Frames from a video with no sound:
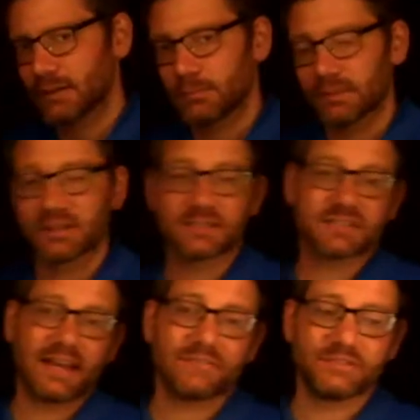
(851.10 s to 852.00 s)
because
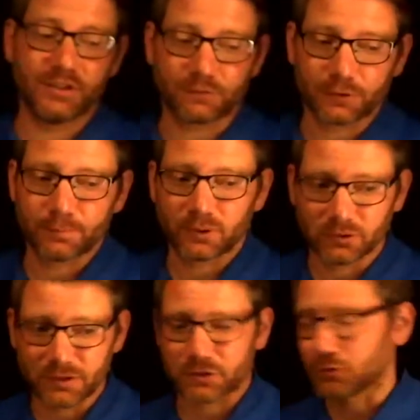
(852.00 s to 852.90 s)
they have different
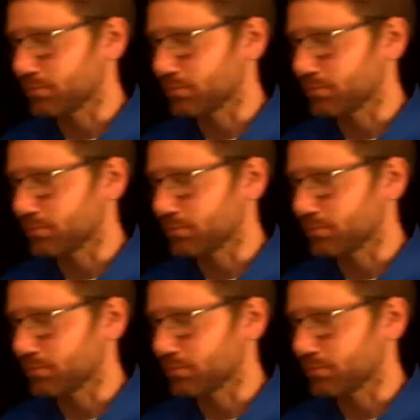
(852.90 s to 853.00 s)
political